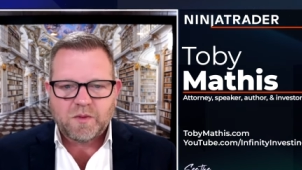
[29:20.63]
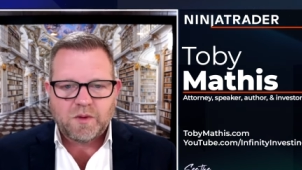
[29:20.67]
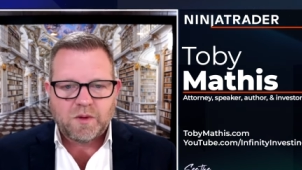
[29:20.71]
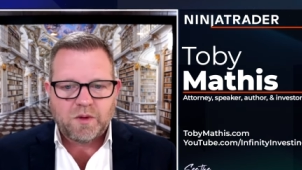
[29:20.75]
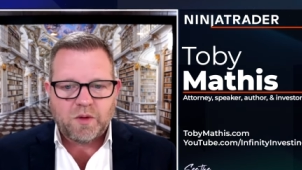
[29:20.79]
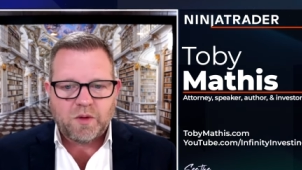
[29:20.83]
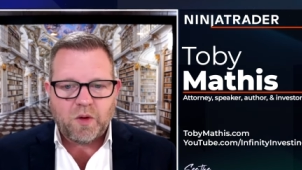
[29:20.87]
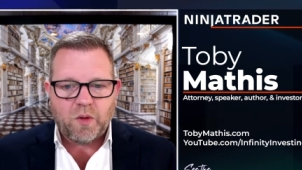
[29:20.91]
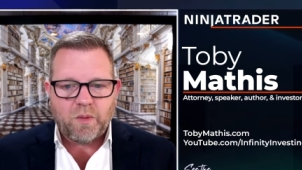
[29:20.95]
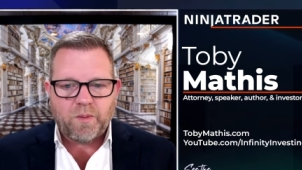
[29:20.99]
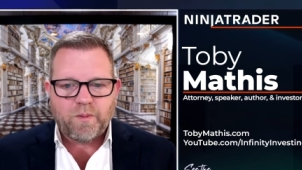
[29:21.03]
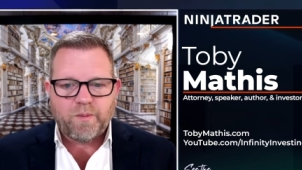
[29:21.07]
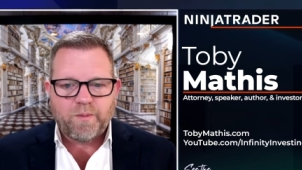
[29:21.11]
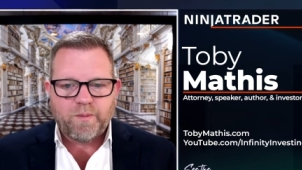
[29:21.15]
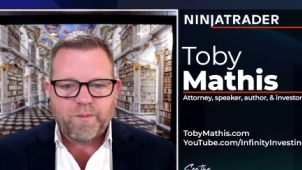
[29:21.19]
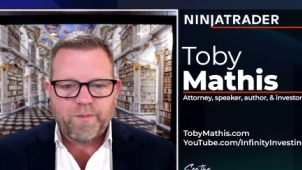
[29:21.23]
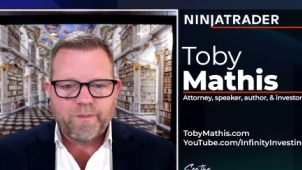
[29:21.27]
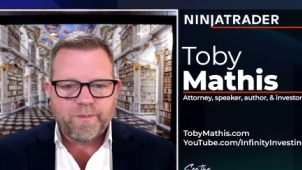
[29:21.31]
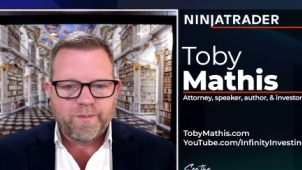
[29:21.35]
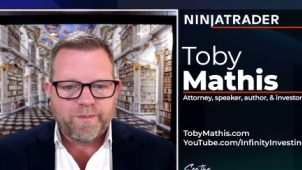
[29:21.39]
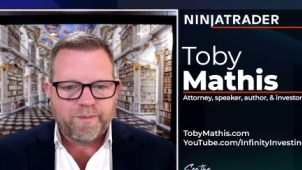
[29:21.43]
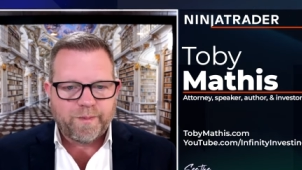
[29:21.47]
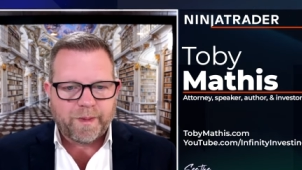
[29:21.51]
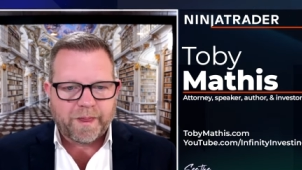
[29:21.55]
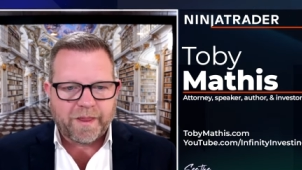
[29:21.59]
Nope,
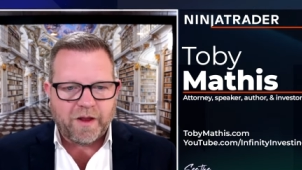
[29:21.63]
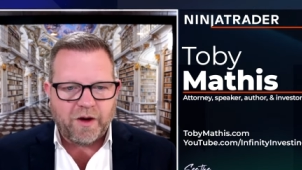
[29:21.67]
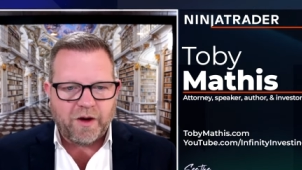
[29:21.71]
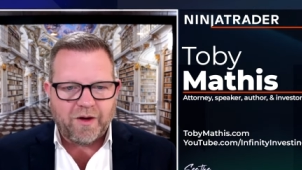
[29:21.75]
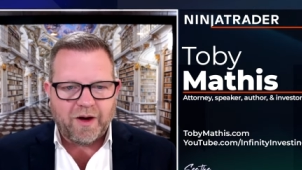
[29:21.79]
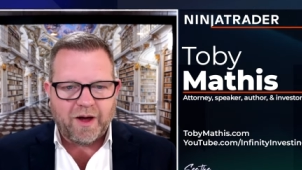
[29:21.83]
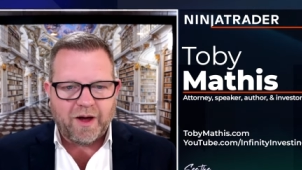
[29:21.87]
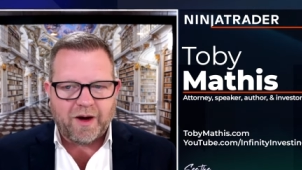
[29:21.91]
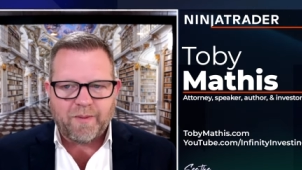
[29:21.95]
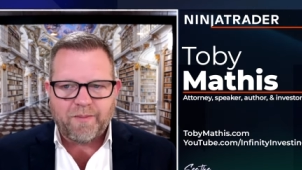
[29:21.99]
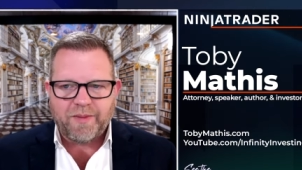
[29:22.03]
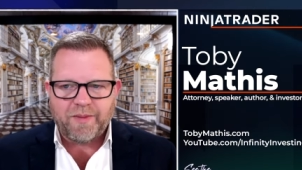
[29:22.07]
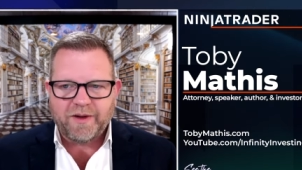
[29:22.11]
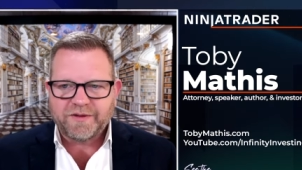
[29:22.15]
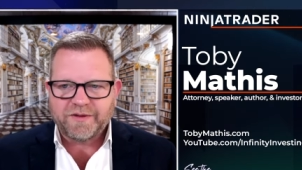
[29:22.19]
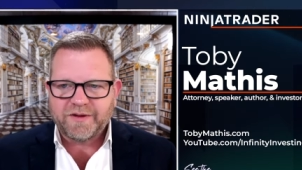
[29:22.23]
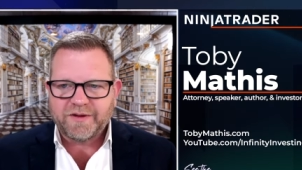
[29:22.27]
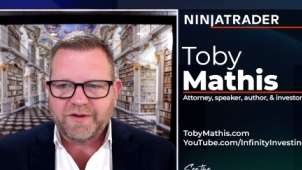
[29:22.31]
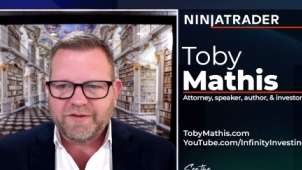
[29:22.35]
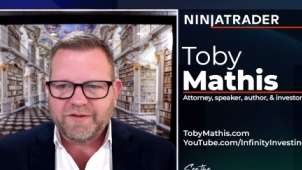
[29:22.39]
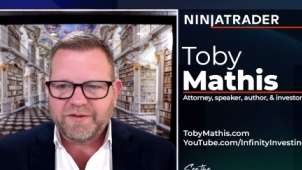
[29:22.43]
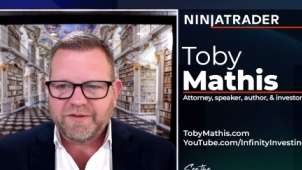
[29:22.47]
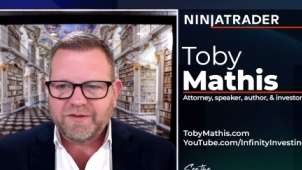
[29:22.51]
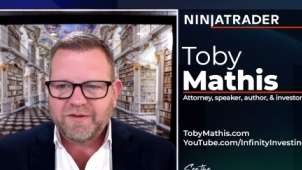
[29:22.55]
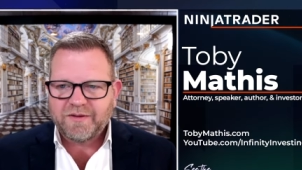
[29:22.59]
you're not a
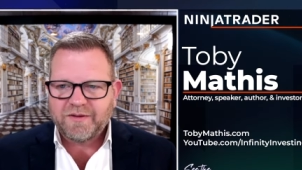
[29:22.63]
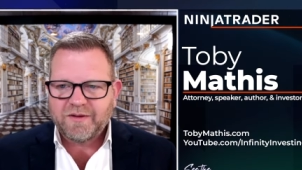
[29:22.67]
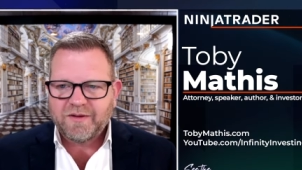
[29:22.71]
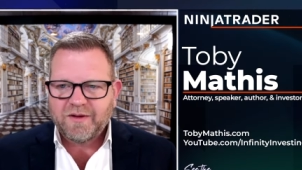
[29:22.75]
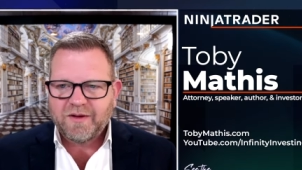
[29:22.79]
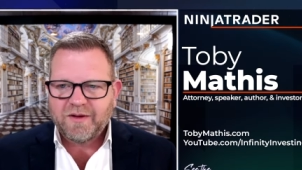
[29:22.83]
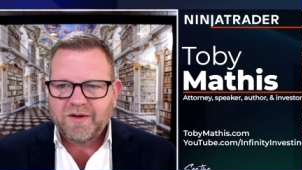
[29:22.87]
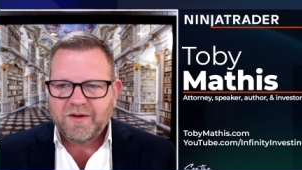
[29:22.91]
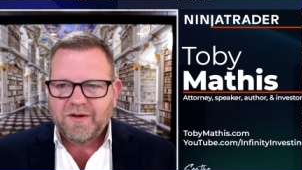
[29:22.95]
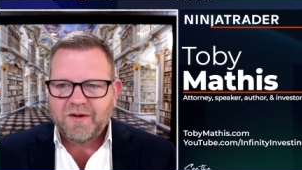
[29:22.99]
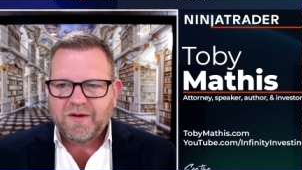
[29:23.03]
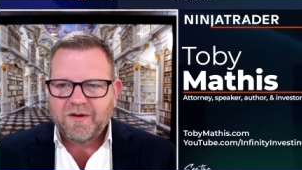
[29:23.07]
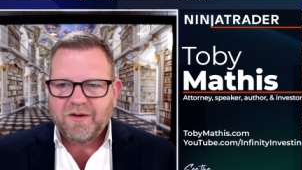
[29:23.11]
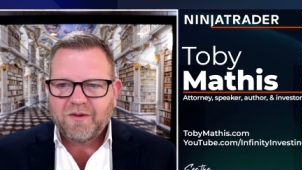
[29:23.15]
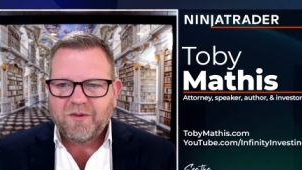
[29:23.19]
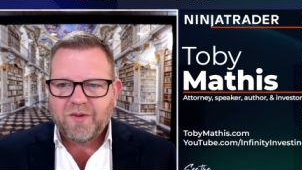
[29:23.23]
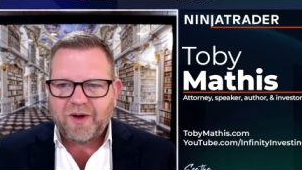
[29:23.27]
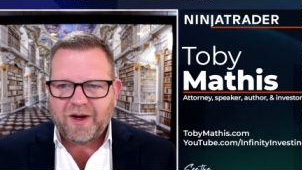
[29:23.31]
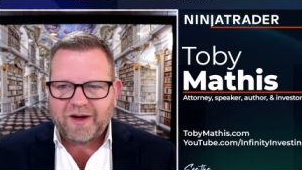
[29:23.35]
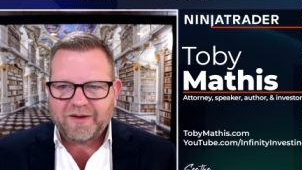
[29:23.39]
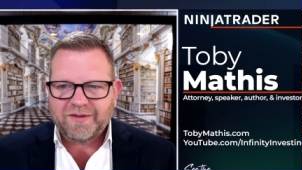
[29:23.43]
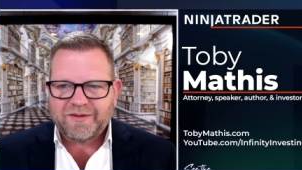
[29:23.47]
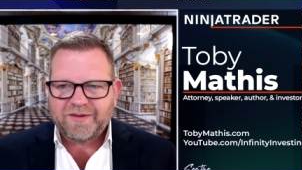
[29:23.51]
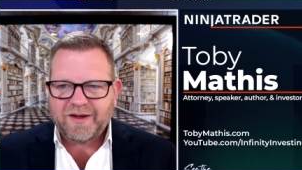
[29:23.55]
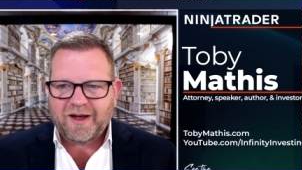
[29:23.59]
business.
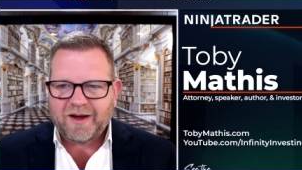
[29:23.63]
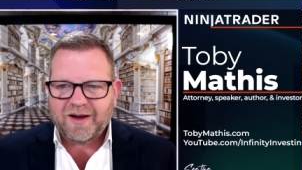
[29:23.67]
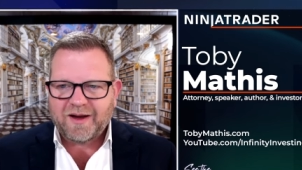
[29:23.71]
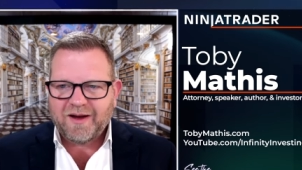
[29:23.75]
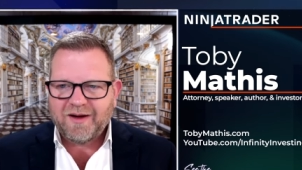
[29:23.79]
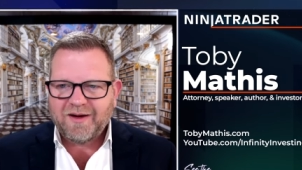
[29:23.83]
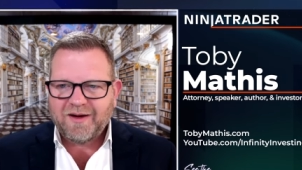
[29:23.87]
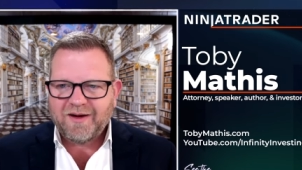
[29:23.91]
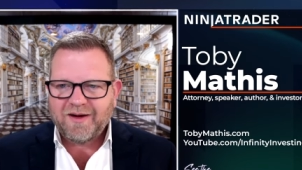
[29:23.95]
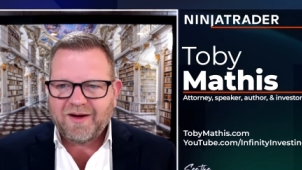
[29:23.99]
Wait a second.